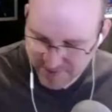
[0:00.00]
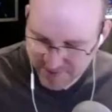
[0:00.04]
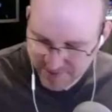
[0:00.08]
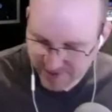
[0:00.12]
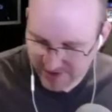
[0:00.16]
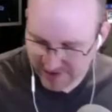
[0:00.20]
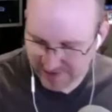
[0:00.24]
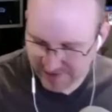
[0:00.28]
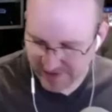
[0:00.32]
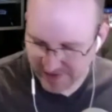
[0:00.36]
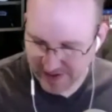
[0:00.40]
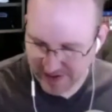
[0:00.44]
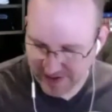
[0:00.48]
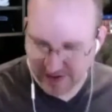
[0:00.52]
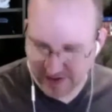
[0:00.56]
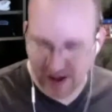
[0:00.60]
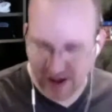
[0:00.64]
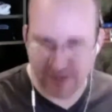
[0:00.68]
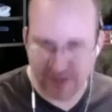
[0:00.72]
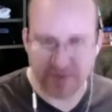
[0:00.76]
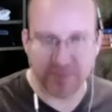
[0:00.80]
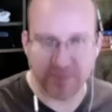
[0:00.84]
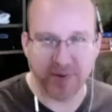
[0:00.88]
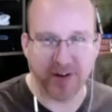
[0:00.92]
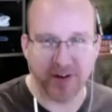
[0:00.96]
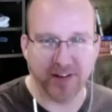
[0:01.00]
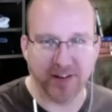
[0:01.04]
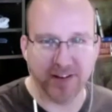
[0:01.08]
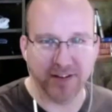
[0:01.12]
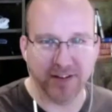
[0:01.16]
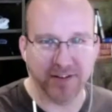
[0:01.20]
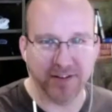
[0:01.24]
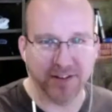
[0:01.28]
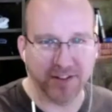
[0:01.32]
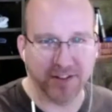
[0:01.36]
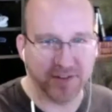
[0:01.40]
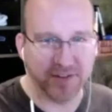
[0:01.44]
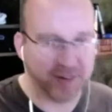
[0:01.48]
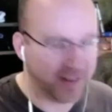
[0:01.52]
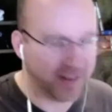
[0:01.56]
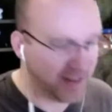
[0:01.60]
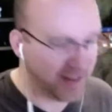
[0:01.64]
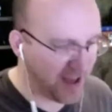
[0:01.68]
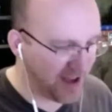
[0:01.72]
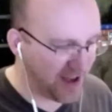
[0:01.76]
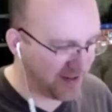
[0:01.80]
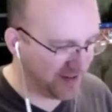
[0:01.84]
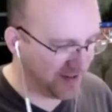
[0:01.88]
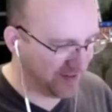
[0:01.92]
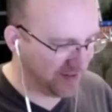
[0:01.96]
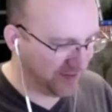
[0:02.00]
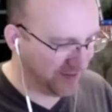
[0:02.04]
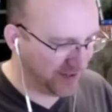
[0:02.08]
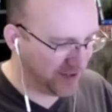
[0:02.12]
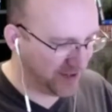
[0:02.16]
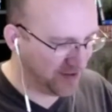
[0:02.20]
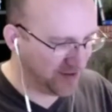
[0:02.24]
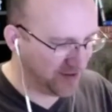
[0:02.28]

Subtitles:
in Vietnam, apparently, with 3,000 views.